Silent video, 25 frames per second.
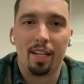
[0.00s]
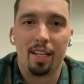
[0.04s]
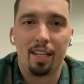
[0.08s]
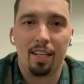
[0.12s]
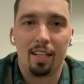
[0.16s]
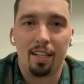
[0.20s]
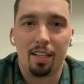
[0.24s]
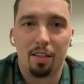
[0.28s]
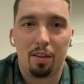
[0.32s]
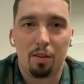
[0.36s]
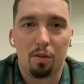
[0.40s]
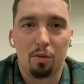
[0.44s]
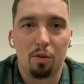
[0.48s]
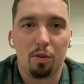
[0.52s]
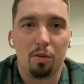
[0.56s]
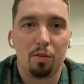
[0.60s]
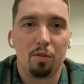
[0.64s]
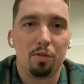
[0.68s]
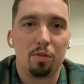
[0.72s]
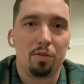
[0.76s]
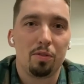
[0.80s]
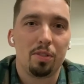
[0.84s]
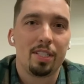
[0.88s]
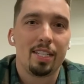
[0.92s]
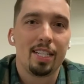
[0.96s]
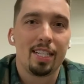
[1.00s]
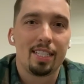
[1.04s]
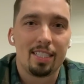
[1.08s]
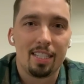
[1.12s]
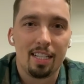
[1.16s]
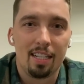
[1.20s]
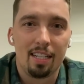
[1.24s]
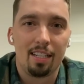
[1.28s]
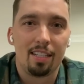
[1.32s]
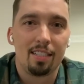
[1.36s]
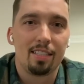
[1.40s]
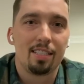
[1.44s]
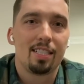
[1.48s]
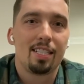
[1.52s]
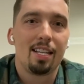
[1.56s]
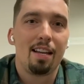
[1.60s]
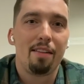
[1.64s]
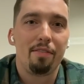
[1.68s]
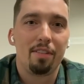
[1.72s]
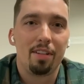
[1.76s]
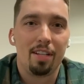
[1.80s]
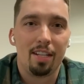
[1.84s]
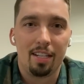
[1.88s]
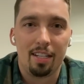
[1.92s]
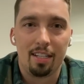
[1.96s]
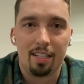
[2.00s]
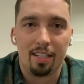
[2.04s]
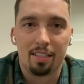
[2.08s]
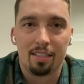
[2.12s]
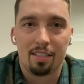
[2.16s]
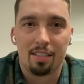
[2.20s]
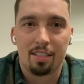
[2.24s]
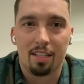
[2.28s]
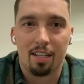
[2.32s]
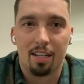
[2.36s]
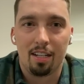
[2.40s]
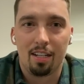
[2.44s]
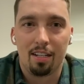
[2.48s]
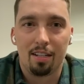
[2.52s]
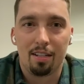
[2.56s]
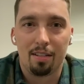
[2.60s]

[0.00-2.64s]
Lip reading: many through 6 innings, 7 innings.